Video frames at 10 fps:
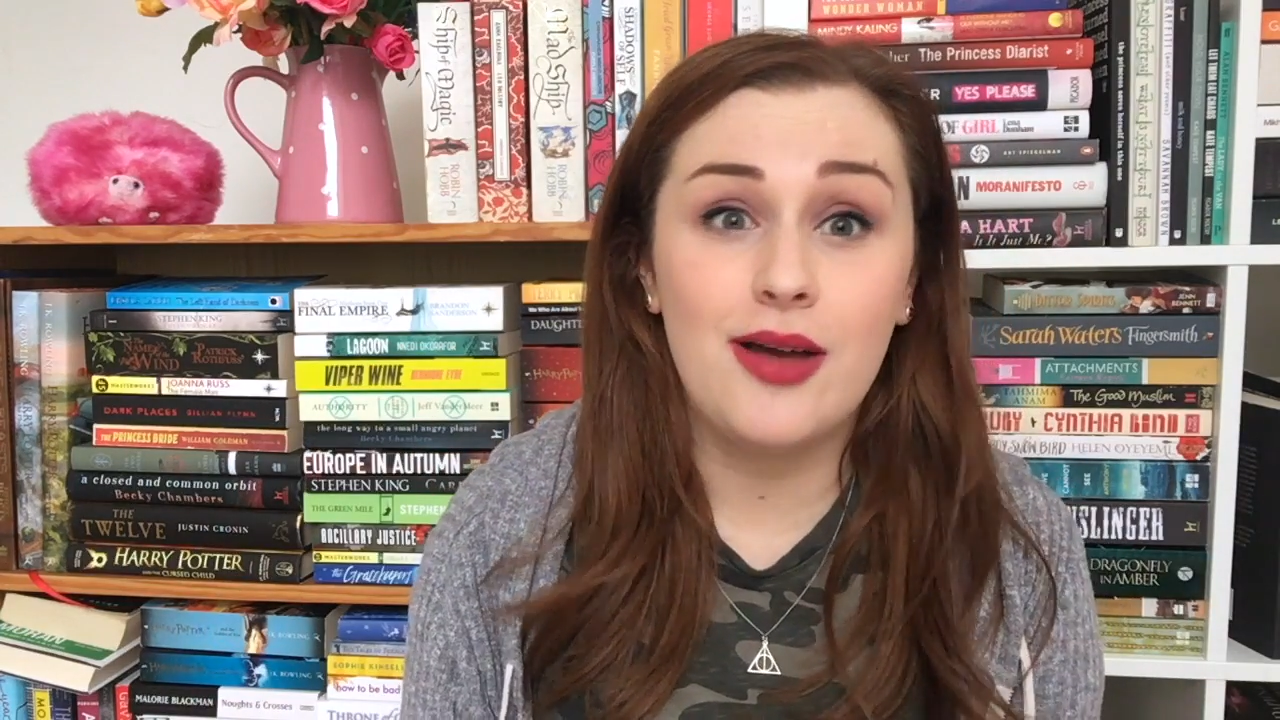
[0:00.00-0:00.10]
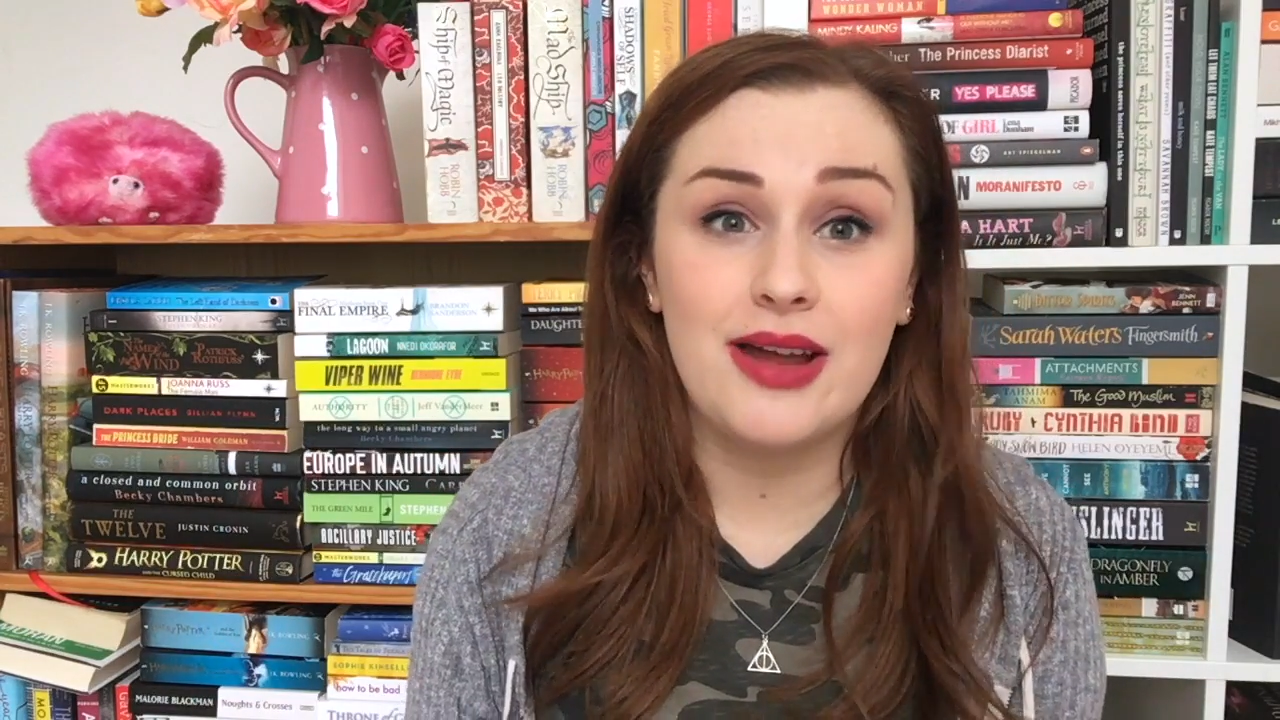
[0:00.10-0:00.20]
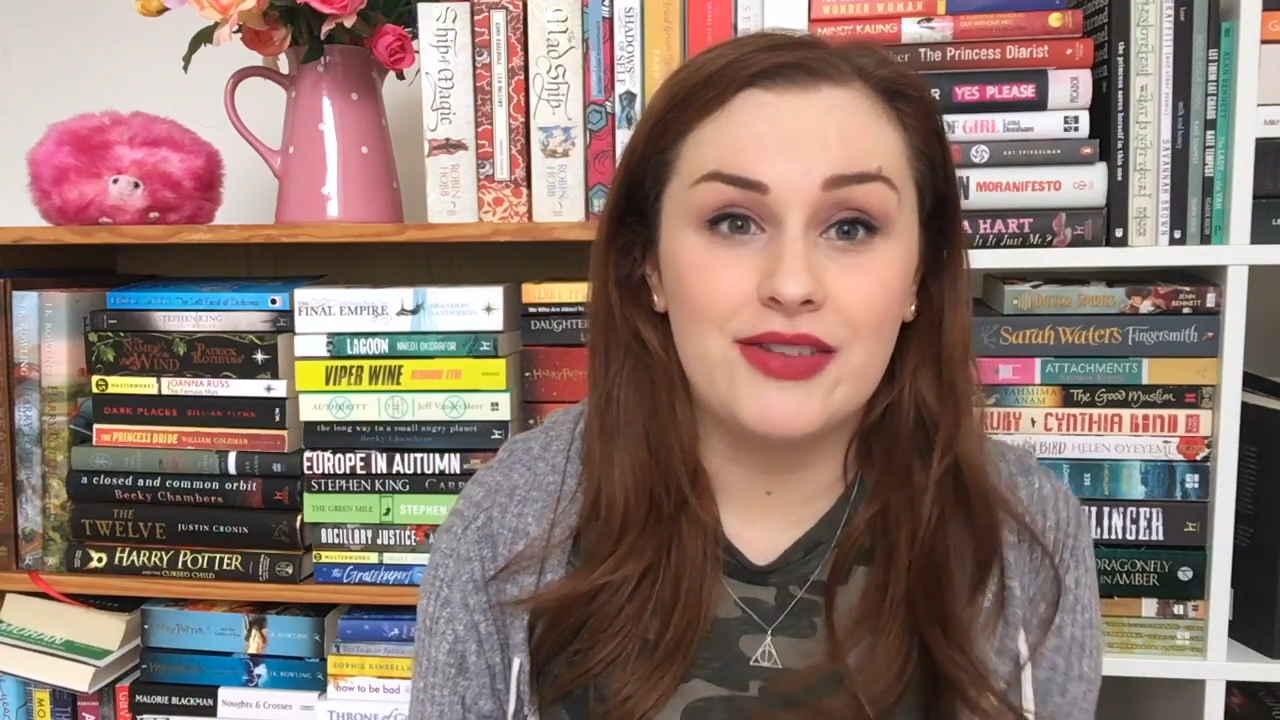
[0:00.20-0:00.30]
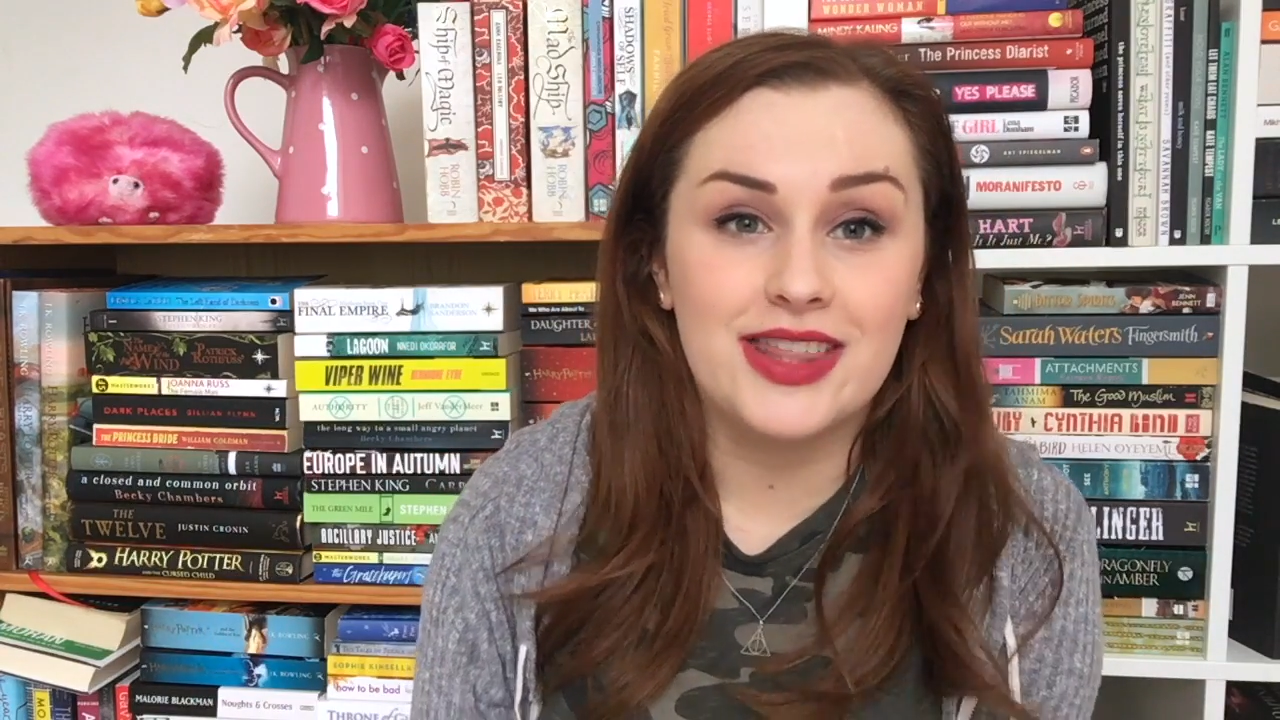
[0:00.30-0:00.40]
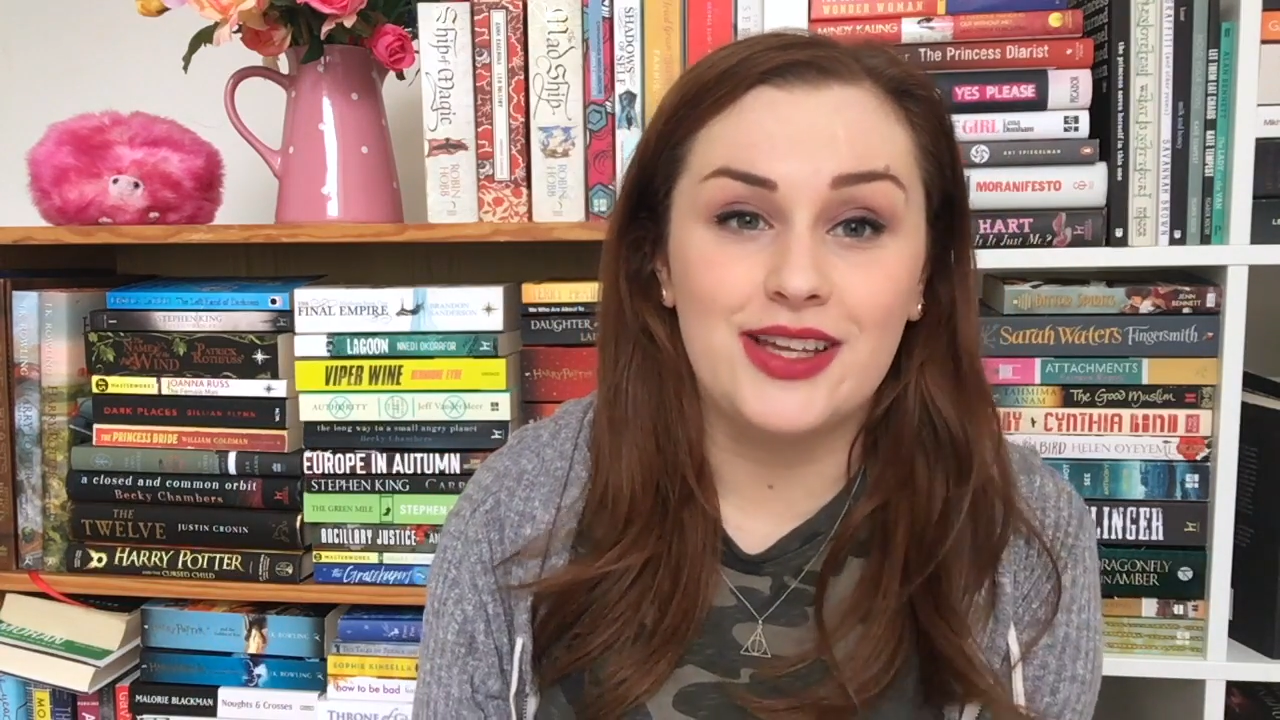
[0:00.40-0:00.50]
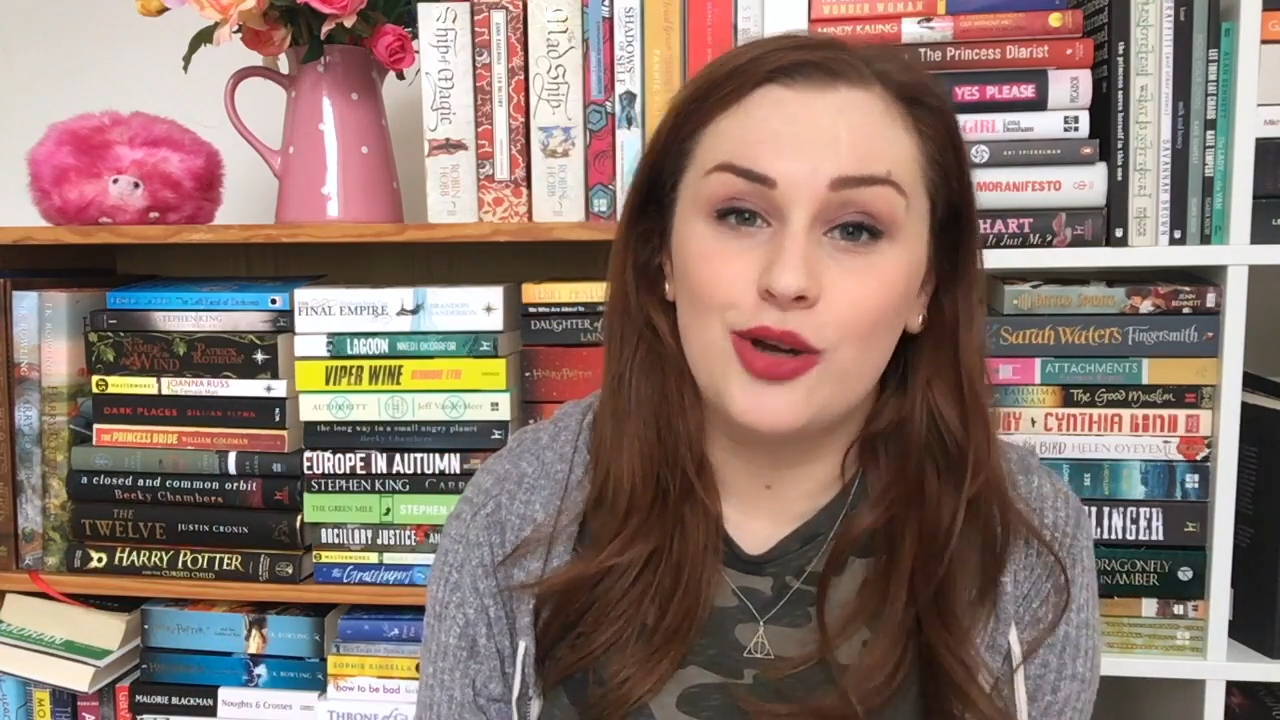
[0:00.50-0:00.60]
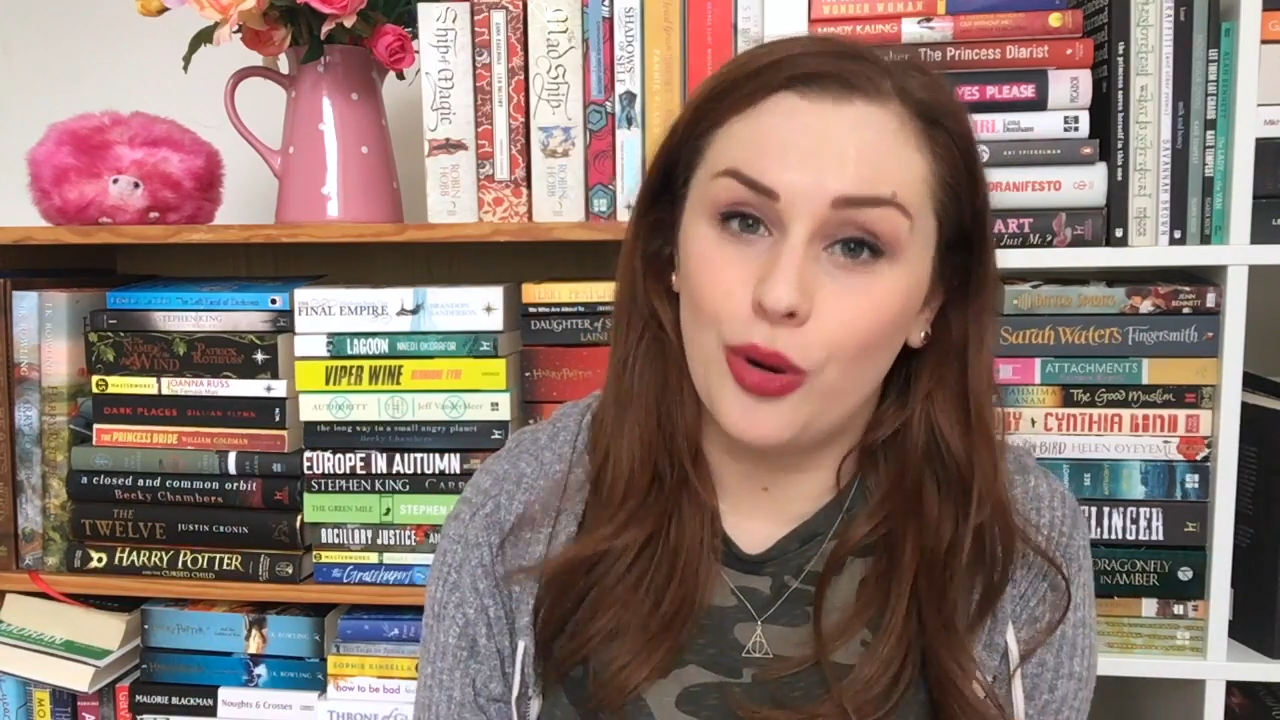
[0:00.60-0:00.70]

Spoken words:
everything